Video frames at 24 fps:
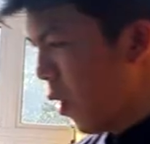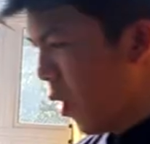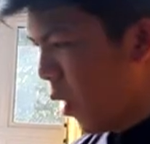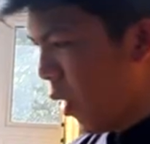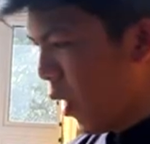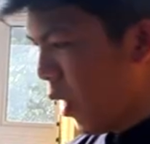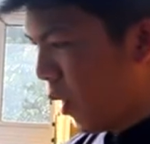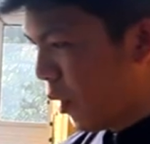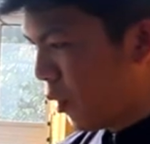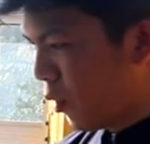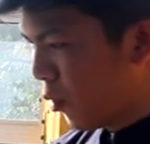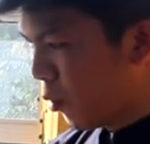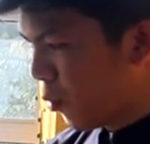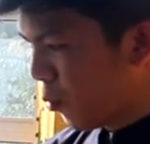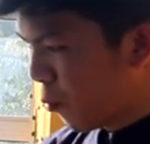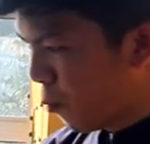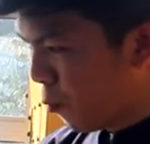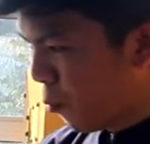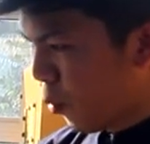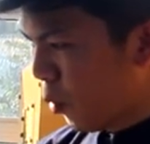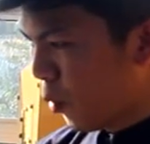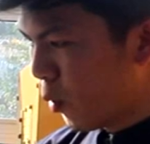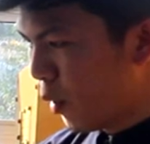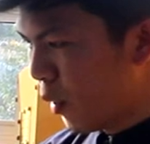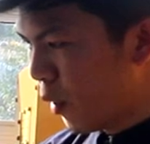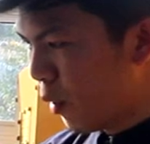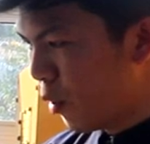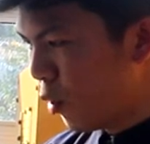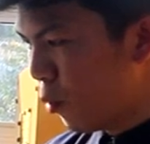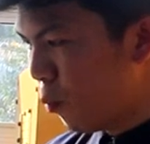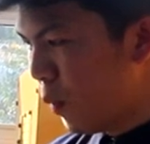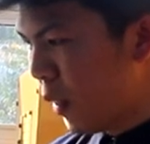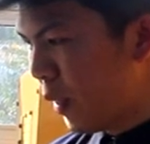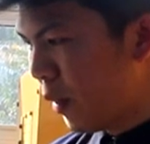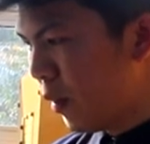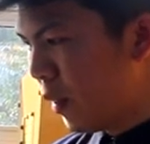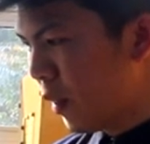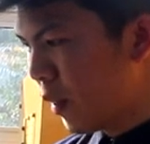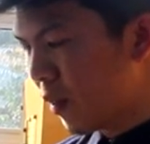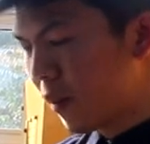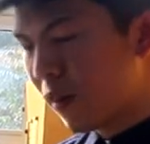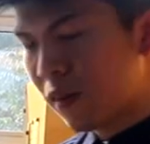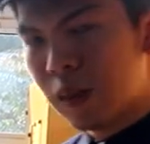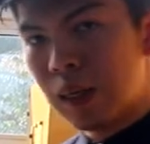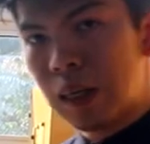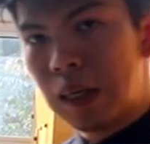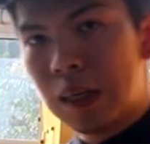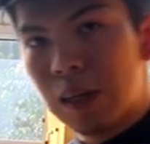As for the pneumatic
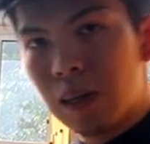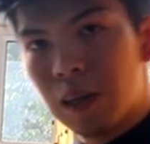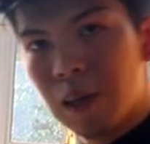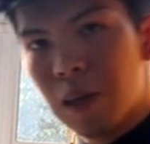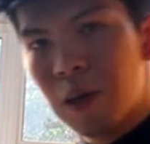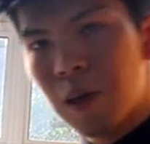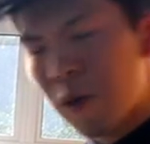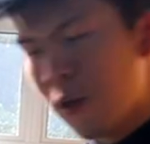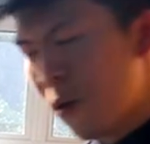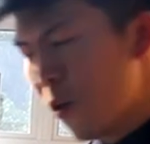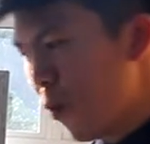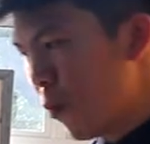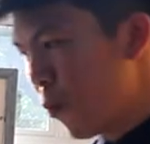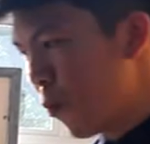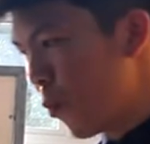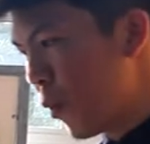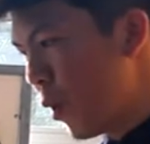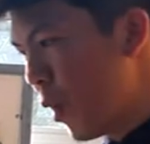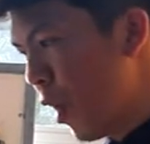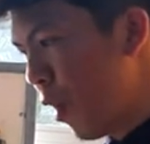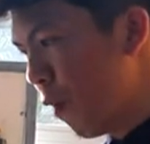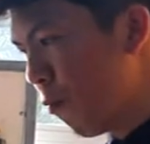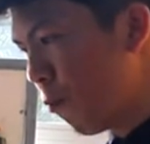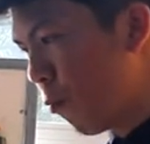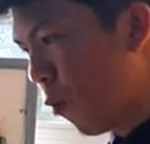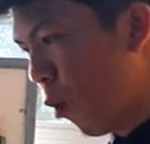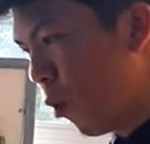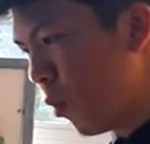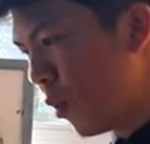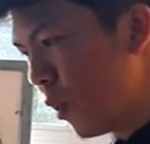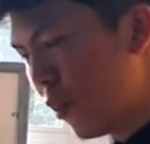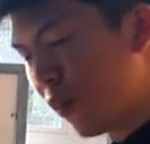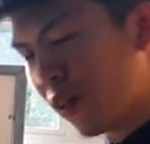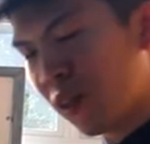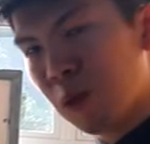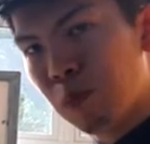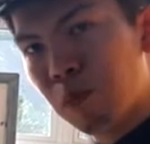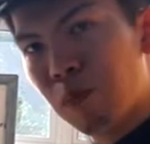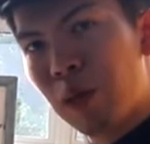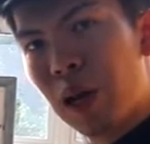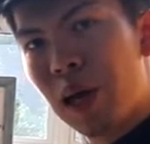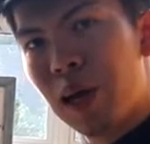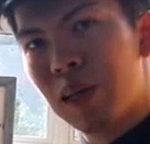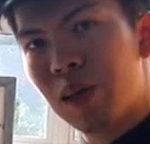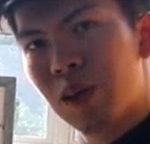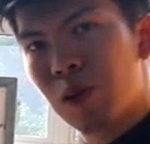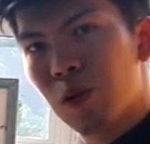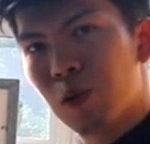cylinder, we have only
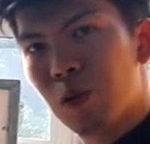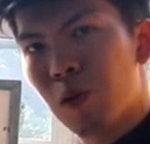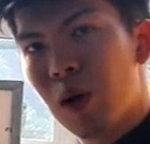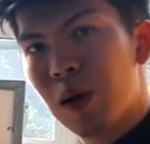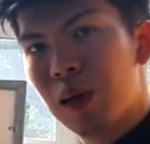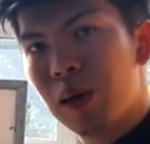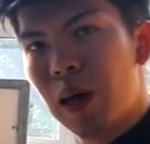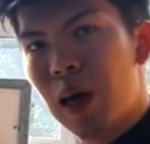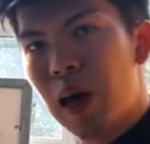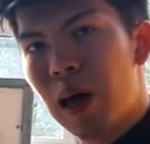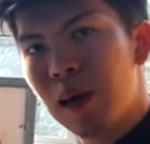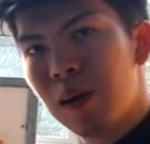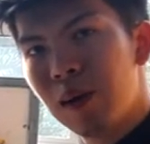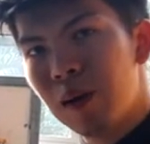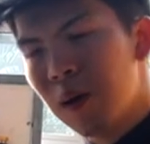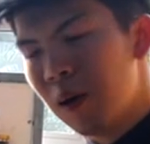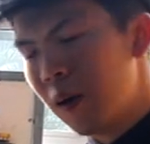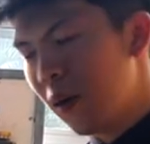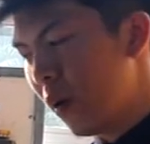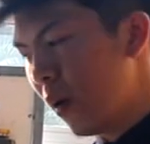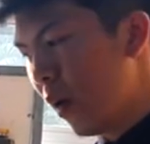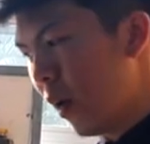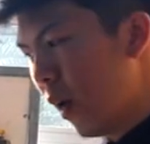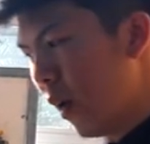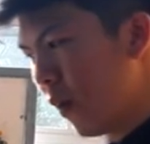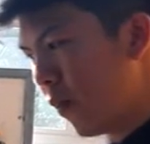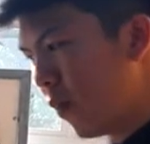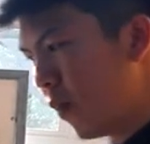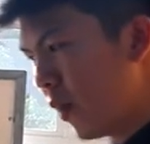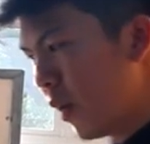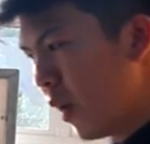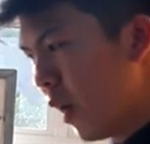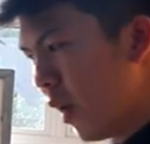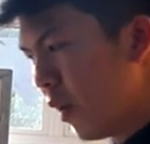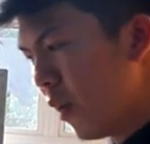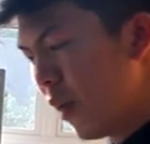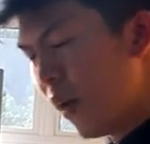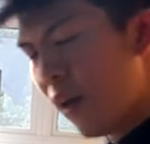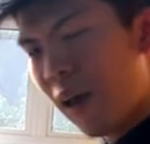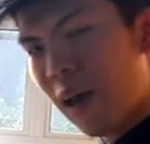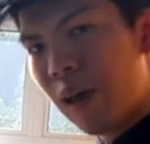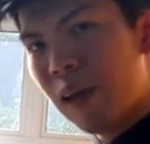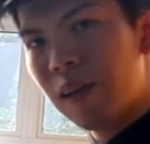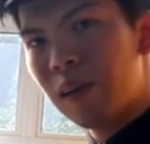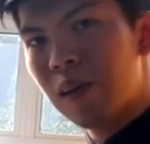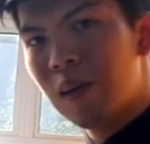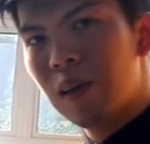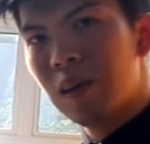supplied to one end, as the other
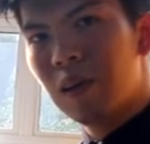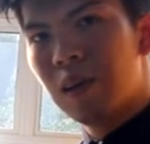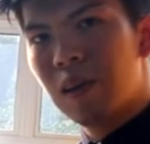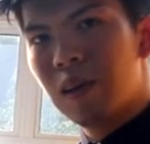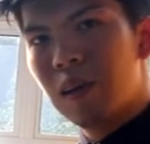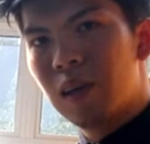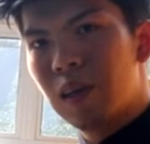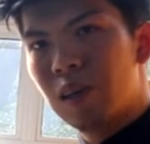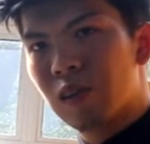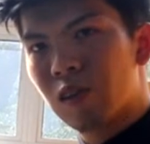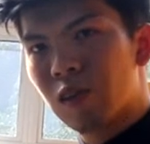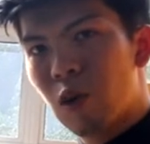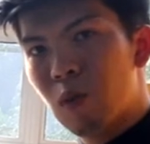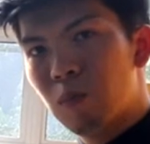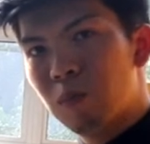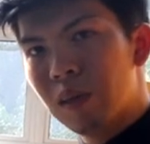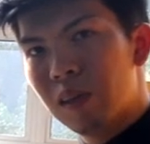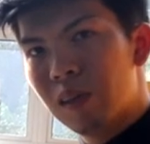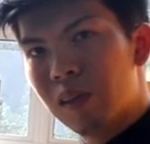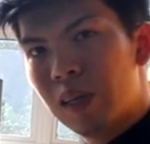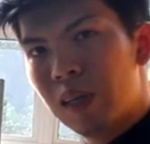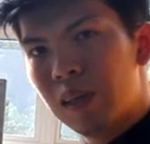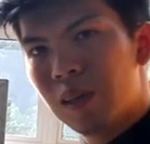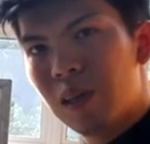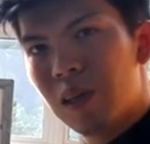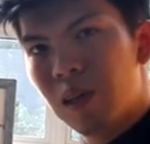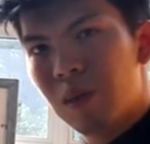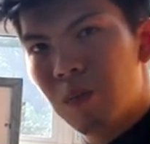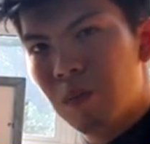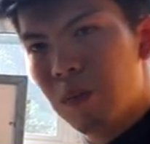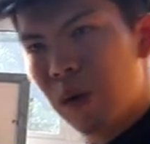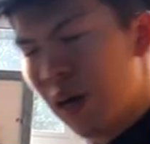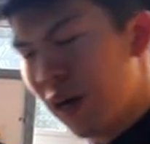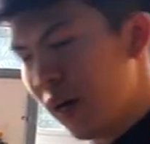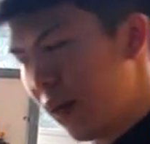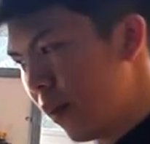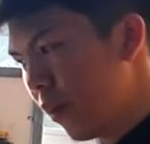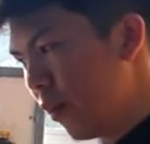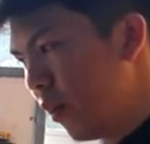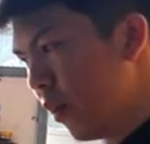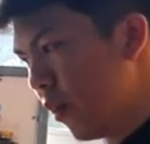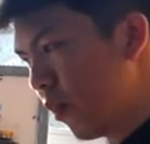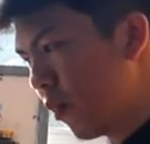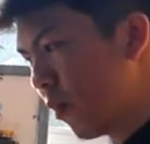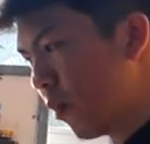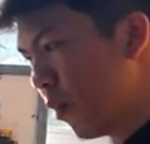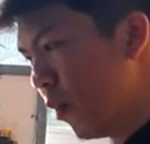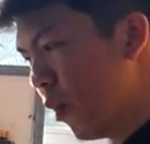end is compensated by
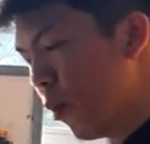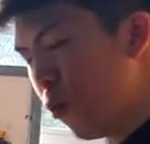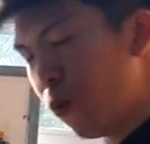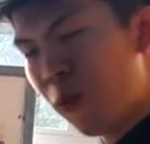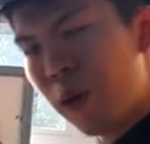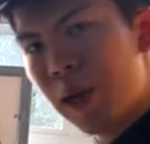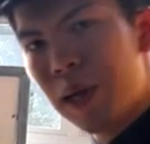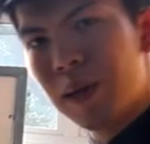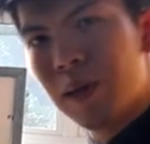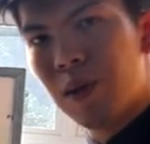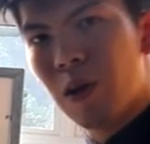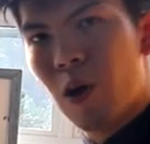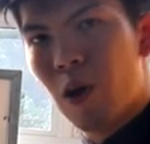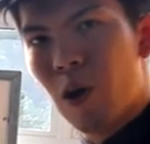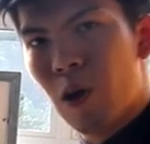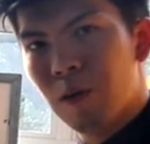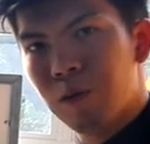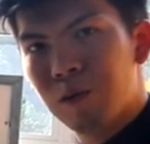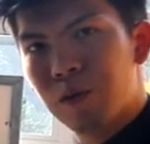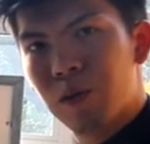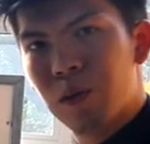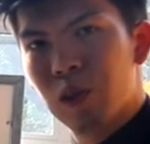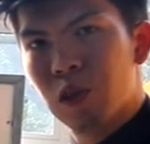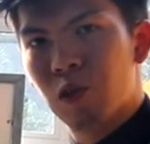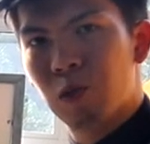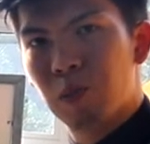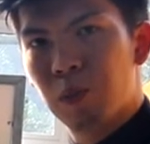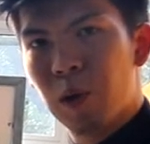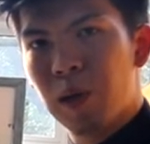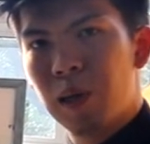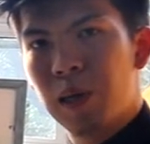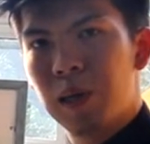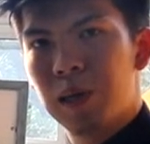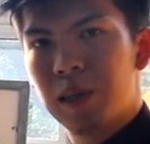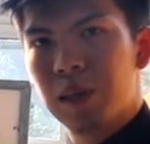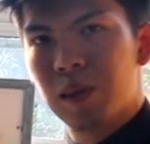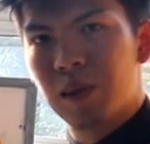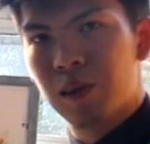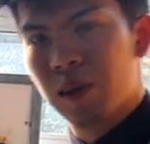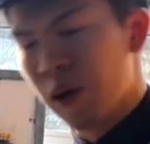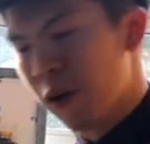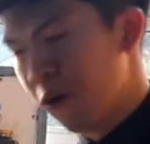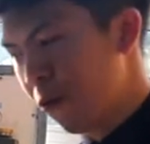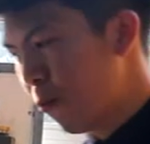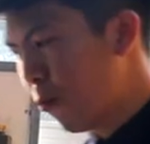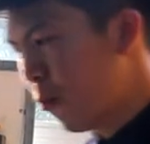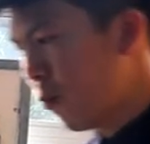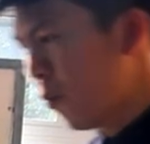the weight of the spoiler itself.